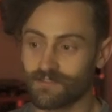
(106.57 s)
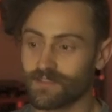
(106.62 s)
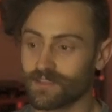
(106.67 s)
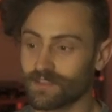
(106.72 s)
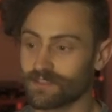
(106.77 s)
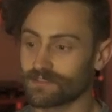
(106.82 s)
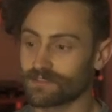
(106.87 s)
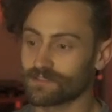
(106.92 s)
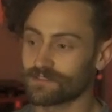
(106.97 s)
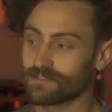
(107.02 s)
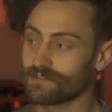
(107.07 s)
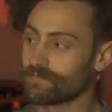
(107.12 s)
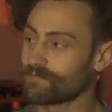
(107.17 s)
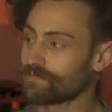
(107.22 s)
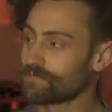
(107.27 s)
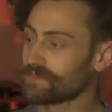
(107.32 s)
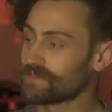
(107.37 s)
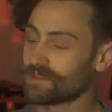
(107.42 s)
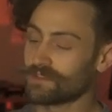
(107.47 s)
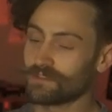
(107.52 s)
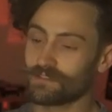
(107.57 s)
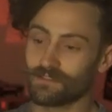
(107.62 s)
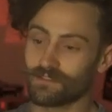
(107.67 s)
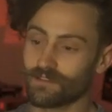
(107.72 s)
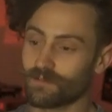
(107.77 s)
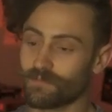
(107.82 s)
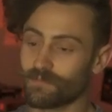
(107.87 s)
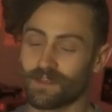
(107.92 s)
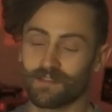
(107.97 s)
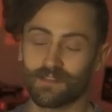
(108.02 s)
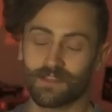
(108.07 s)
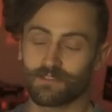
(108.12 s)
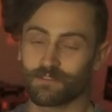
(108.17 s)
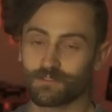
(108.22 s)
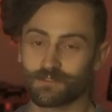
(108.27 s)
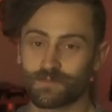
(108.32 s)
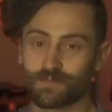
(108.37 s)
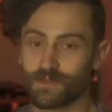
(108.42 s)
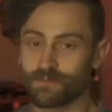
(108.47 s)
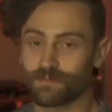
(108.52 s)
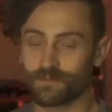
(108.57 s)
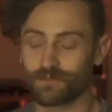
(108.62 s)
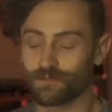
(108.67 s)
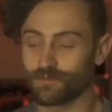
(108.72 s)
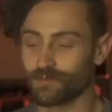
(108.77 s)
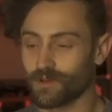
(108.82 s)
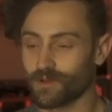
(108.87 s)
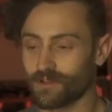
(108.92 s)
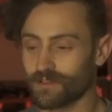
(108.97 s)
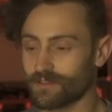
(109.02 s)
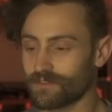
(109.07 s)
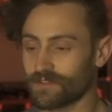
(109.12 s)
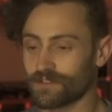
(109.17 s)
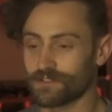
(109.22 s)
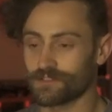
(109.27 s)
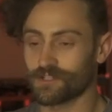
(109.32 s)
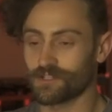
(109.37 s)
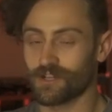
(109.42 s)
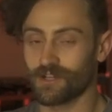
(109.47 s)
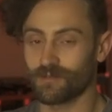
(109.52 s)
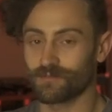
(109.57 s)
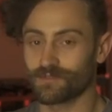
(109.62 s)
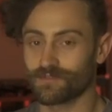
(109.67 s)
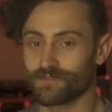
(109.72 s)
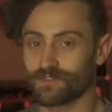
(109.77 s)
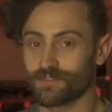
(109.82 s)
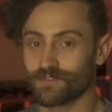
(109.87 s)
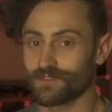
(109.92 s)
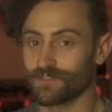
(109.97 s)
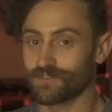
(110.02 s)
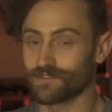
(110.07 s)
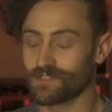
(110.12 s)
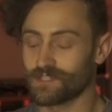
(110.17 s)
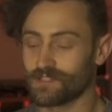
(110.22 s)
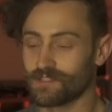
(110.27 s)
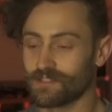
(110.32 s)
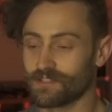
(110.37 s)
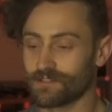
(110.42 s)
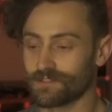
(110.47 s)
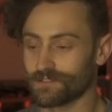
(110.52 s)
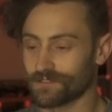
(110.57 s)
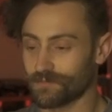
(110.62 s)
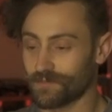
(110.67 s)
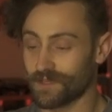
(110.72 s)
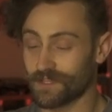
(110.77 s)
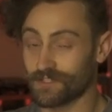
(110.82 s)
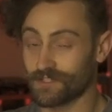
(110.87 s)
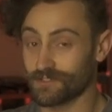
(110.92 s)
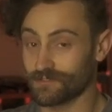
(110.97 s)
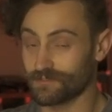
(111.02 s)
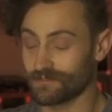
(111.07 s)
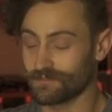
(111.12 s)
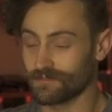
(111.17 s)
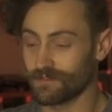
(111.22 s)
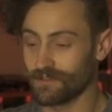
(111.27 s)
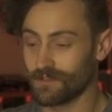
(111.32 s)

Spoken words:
this, like those people who work at their jobs for 15 years, imagine